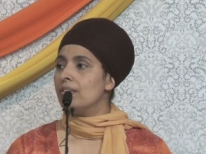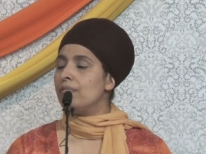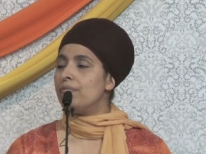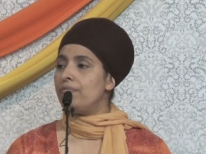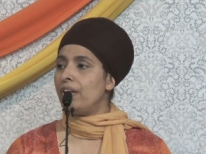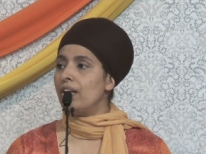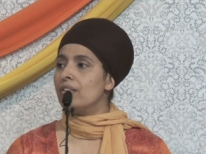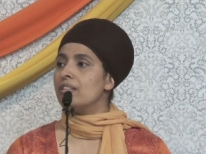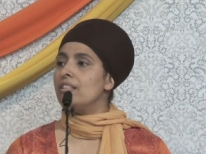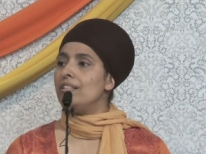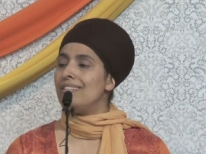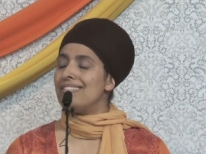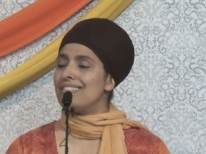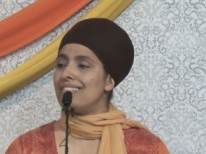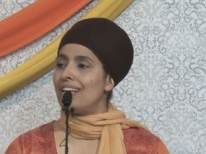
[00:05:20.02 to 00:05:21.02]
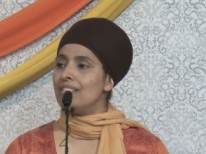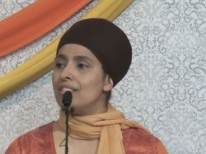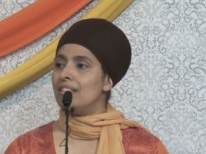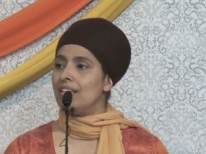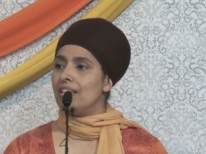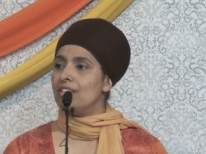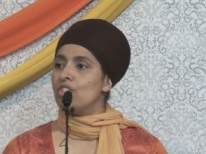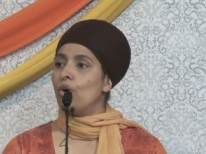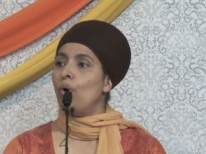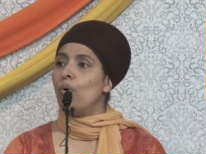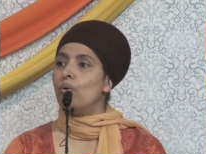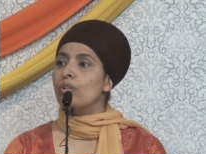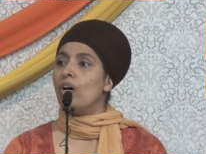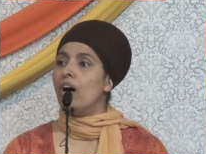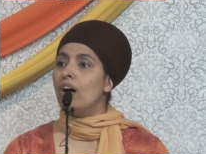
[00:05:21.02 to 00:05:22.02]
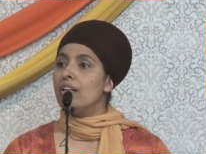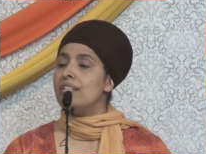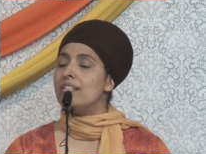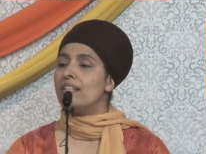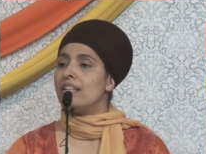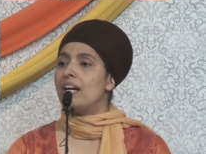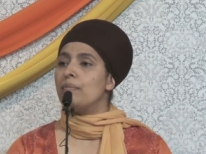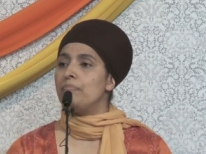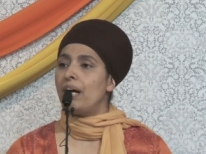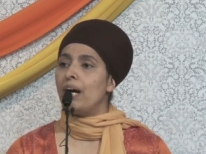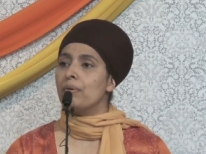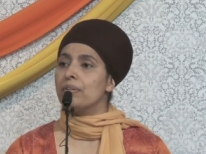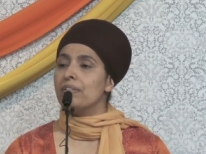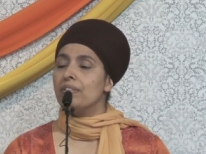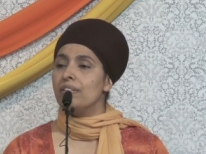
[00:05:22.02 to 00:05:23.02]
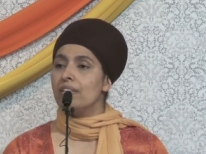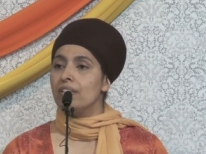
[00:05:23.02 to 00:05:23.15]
felt the necessity to hold on to that power.